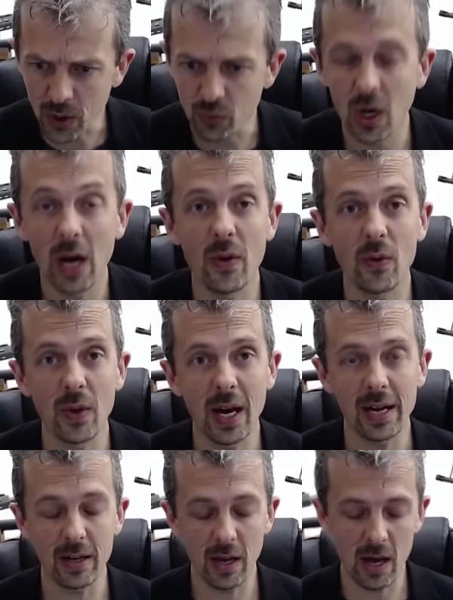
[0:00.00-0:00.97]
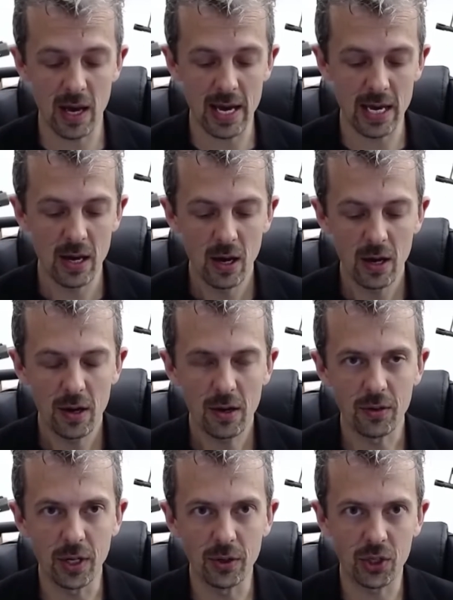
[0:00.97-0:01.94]
rather than a
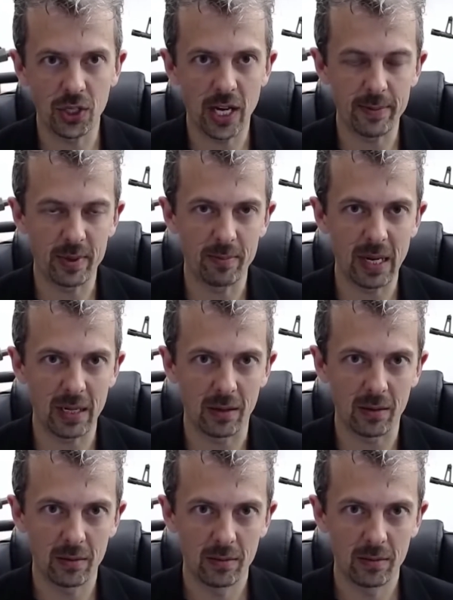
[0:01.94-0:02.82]
U-shaped metal